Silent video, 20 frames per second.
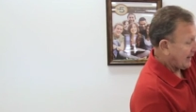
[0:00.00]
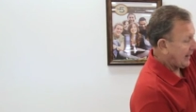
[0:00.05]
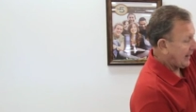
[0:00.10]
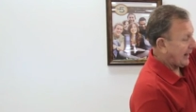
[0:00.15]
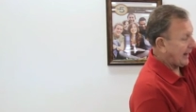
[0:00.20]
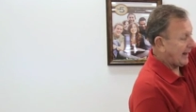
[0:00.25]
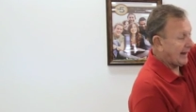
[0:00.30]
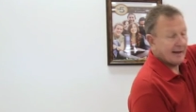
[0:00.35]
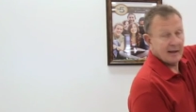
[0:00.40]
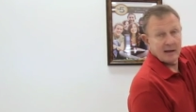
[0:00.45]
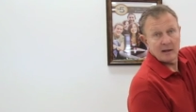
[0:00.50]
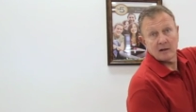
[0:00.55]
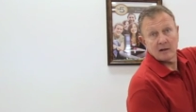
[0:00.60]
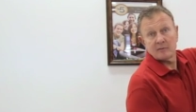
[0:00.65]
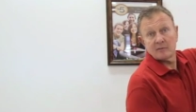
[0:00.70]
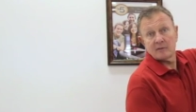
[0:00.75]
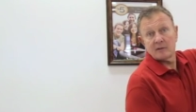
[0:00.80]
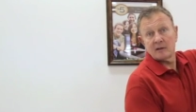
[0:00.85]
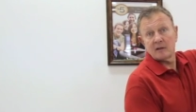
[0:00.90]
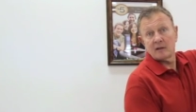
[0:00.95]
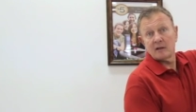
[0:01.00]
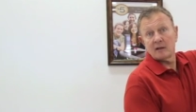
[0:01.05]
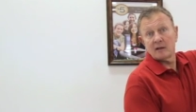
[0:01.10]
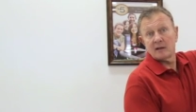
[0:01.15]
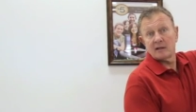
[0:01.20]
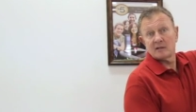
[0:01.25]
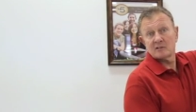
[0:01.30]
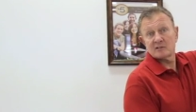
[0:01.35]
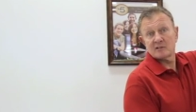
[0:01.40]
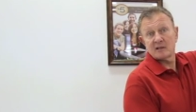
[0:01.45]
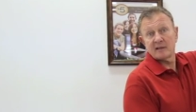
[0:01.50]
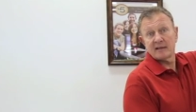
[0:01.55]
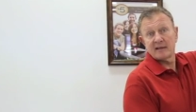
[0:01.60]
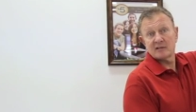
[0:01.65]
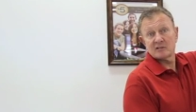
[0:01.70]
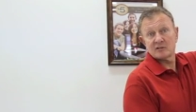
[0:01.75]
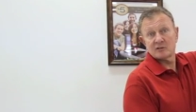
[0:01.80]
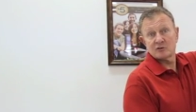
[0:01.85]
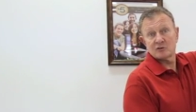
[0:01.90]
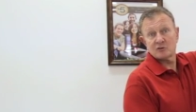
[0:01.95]
hang the
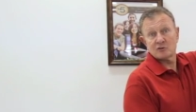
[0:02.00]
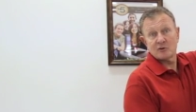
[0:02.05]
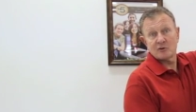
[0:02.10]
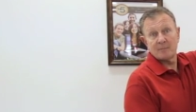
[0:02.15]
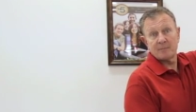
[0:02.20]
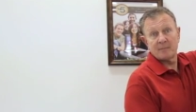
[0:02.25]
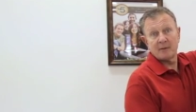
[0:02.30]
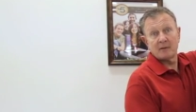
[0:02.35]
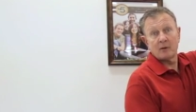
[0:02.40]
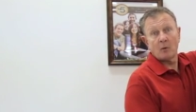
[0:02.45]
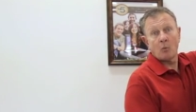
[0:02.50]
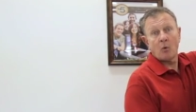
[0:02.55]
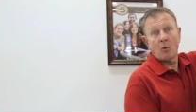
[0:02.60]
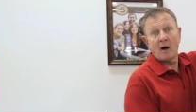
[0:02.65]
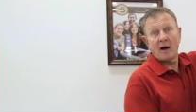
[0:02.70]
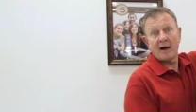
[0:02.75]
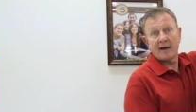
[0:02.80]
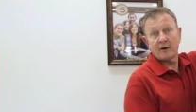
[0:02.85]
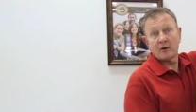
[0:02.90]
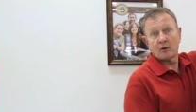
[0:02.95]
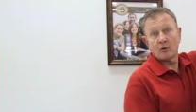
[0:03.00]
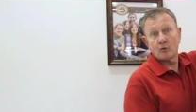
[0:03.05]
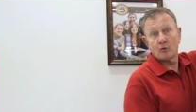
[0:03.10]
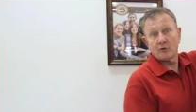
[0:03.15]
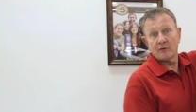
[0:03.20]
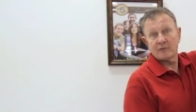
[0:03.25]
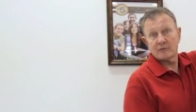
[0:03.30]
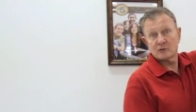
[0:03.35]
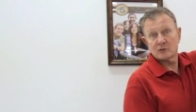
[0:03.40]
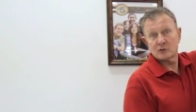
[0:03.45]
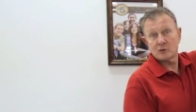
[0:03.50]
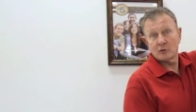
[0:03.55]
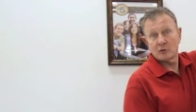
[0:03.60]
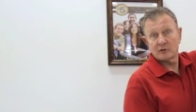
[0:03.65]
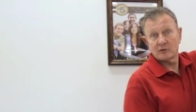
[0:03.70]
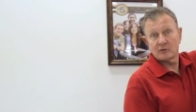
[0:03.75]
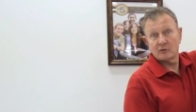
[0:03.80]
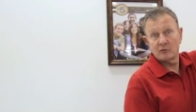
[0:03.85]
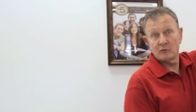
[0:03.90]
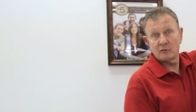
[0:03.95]
installation strip in the wire or the
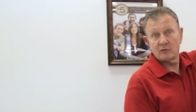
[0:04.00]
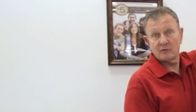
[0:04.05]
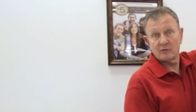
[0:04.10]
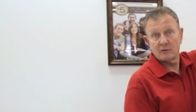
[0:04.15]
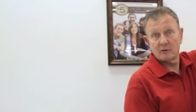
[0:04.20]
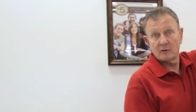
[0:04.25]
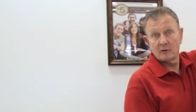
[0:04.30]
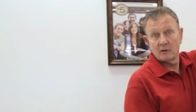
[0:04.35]
sawtooth,